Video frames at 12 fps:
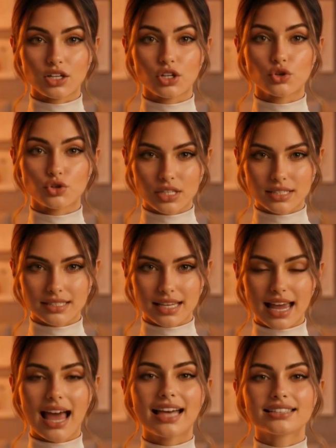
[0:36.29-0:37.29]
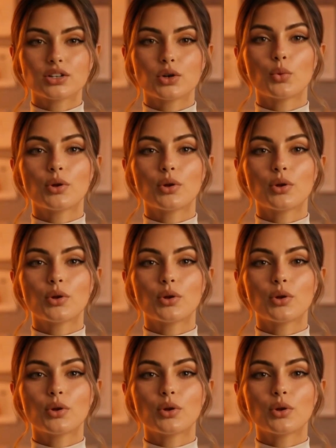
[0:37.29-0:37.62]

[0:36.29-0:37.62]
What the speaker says: UGC ads